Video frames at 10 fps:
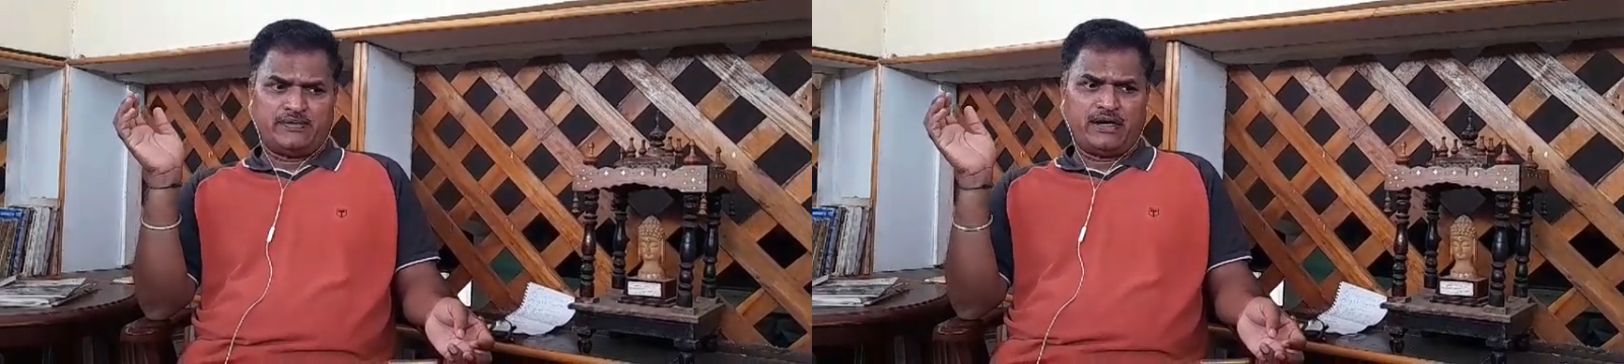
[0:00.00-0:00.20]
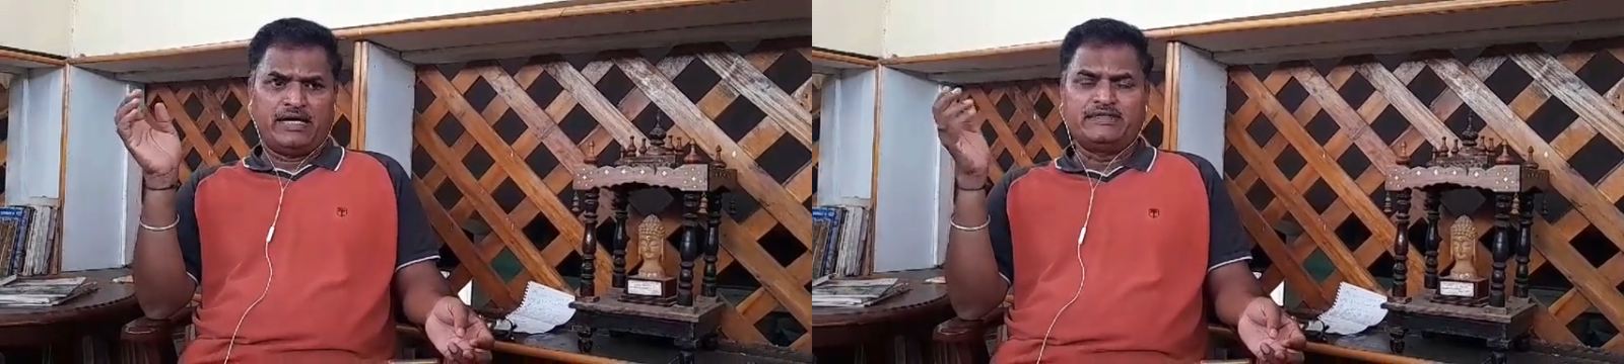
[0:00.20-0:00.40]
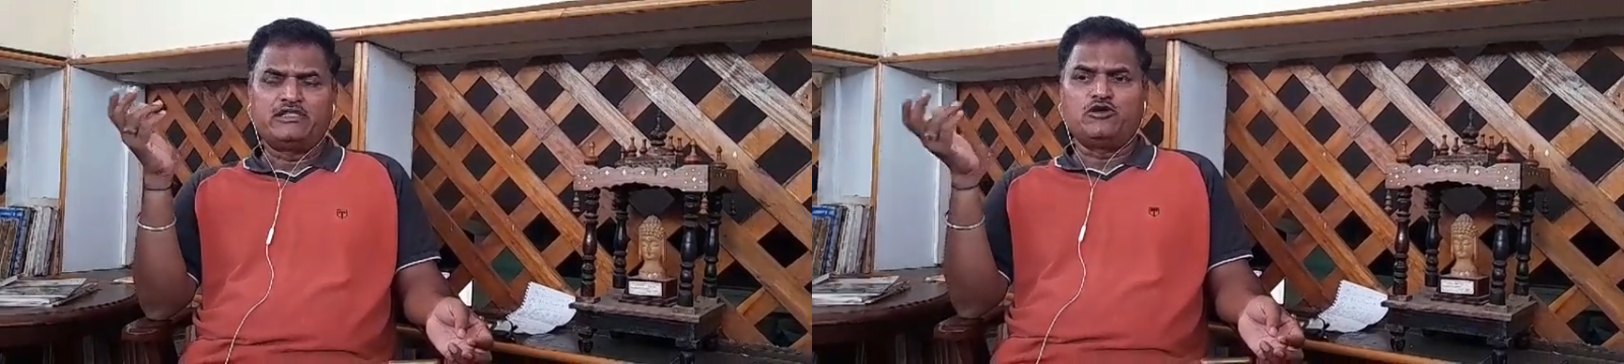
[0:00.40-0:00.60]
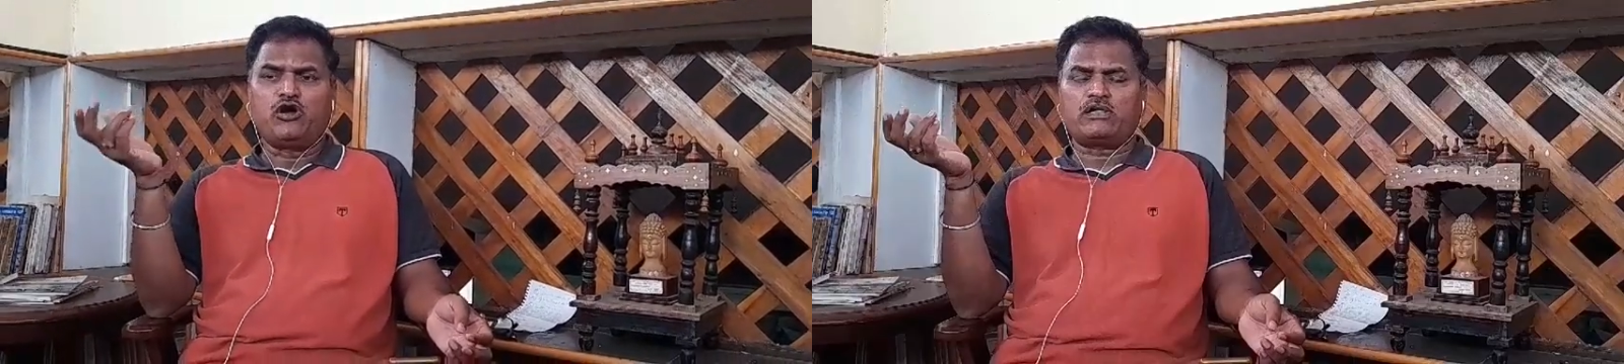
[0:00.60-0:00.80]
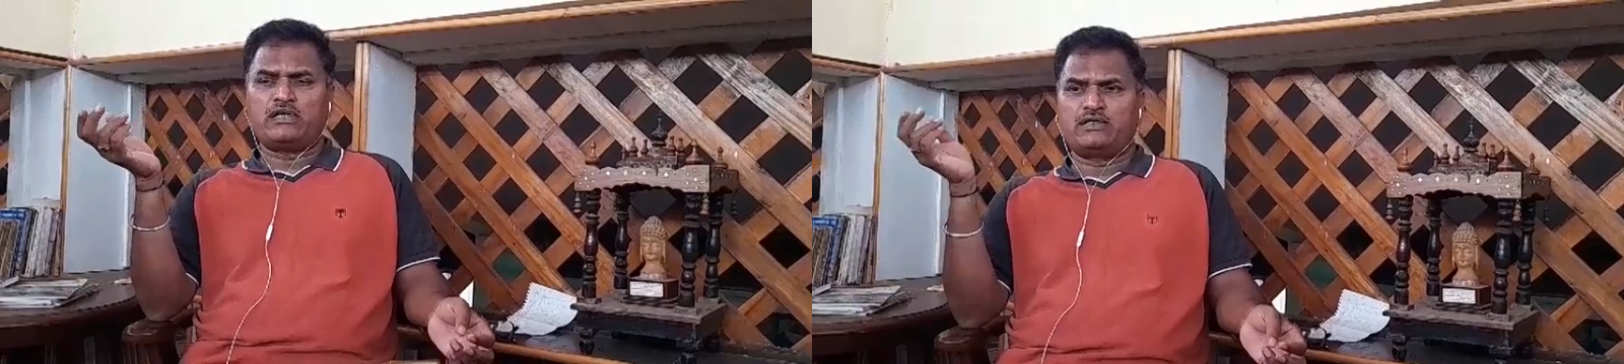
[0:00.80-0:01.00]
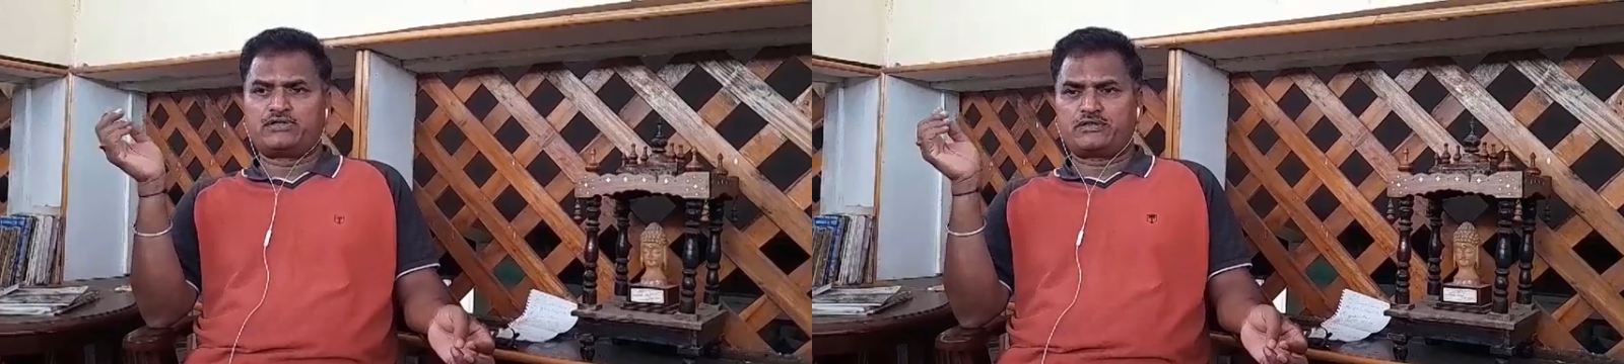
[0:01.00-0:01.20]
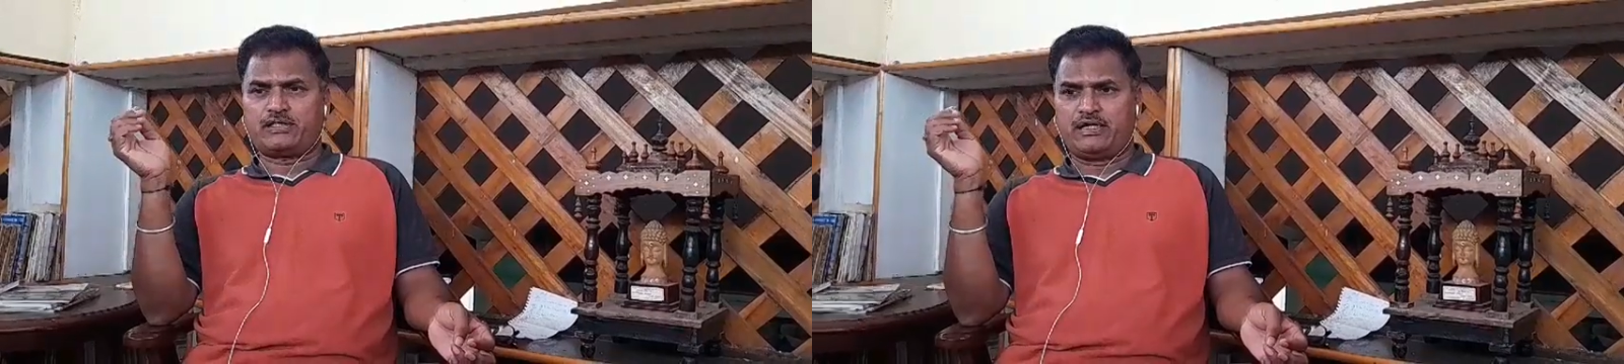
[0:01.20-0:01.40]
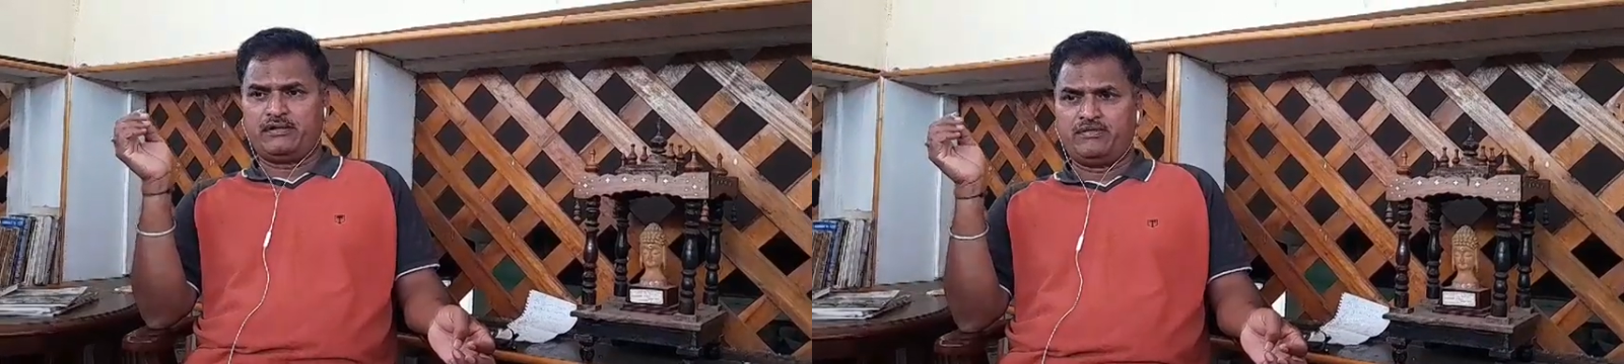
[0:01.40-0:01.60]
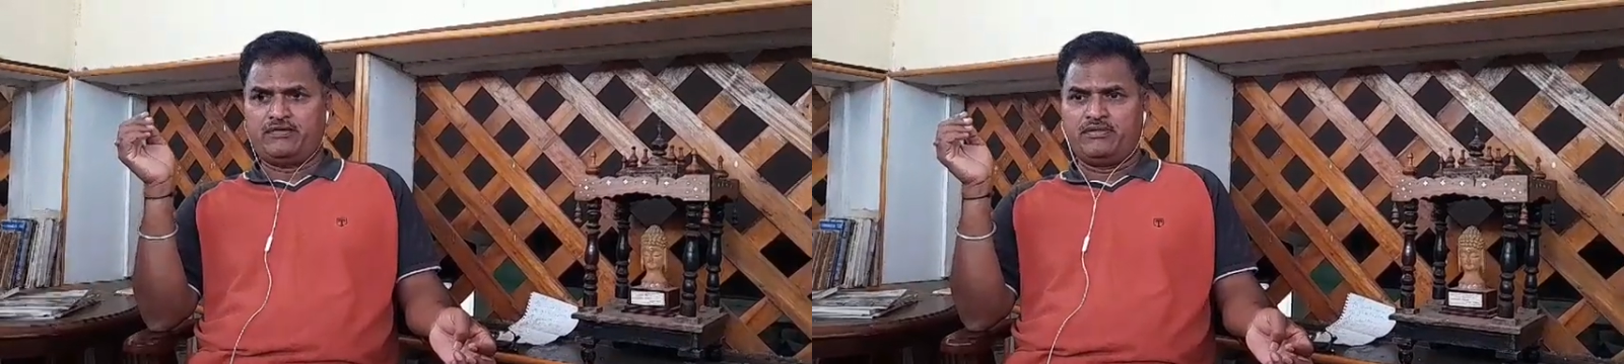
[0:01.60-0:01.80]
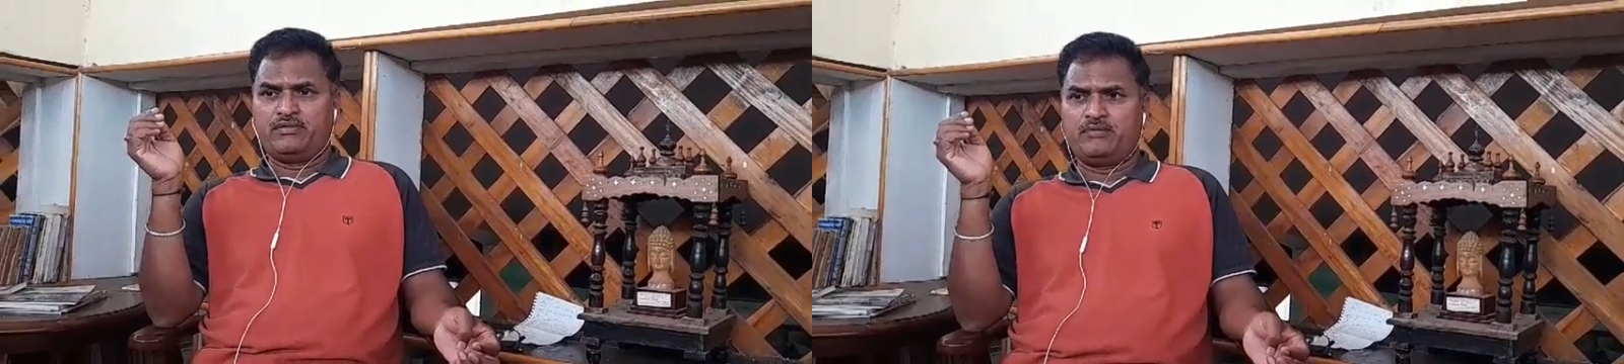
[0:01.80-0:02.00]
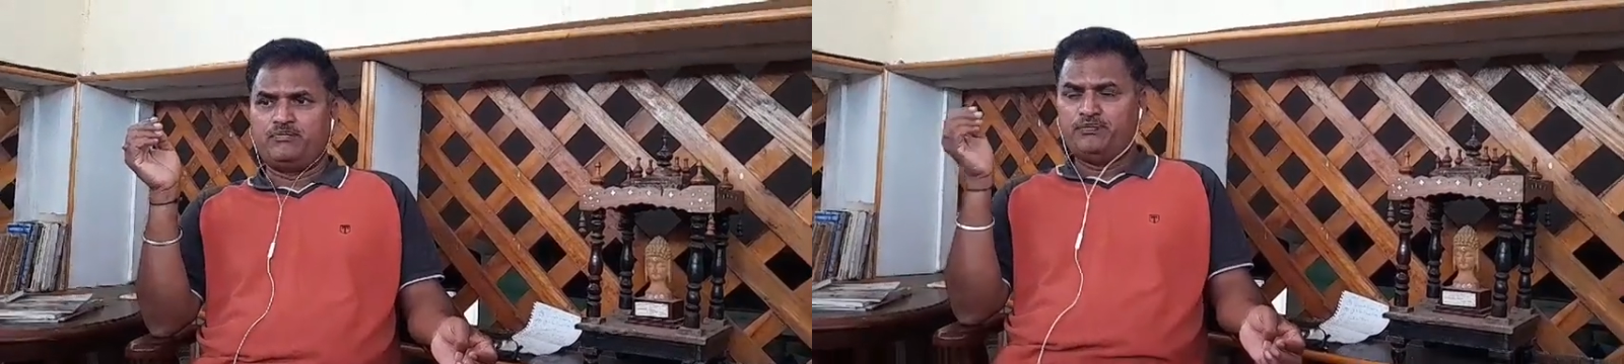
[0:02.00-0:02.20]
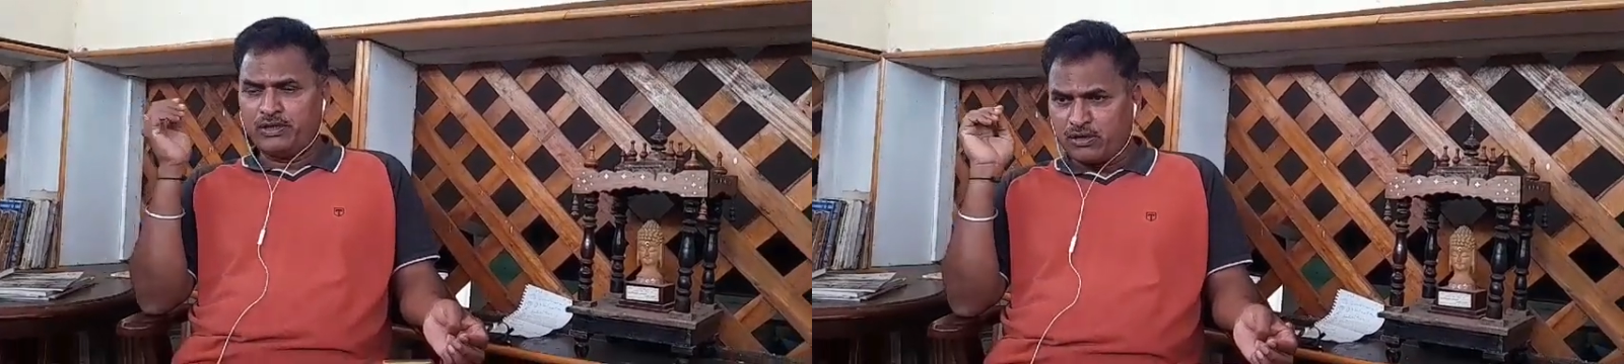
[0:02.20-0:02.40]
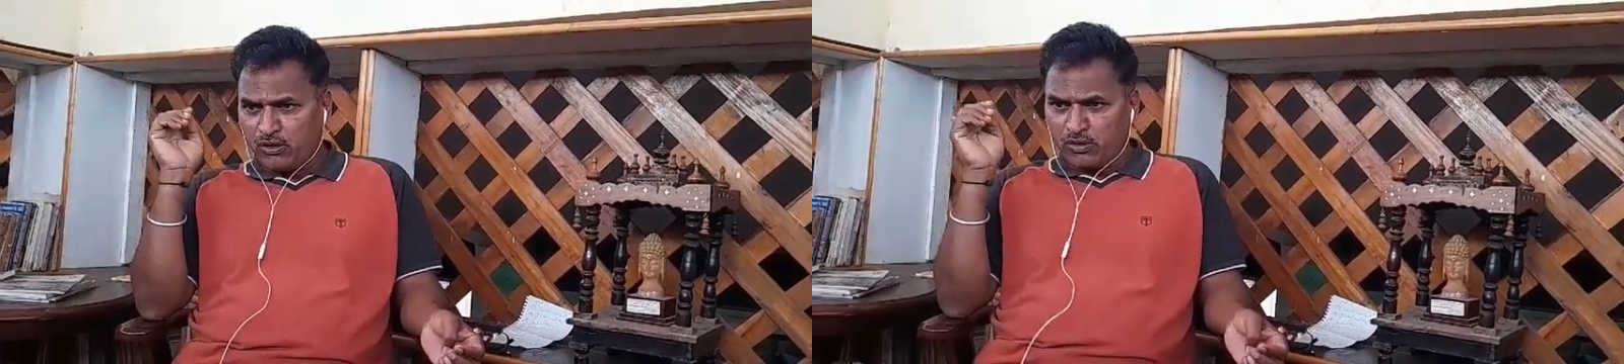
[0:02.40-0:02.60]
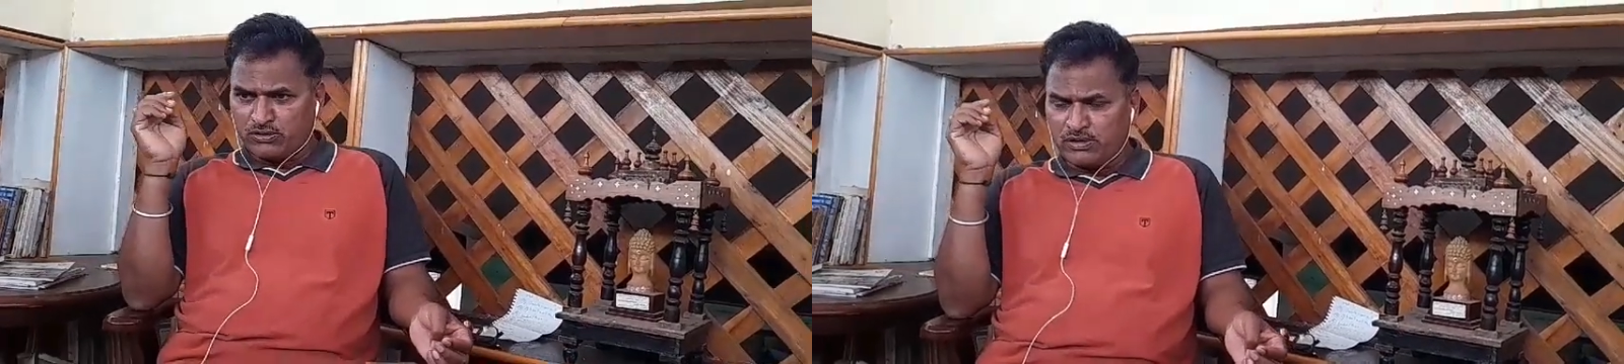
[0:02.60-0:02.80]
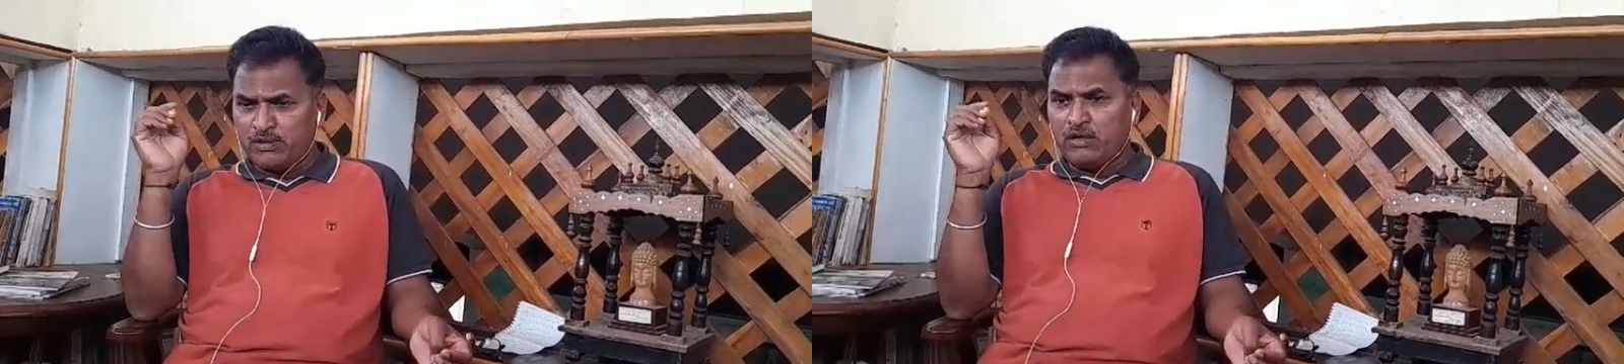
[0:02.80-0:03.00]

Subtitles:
I did not understand, because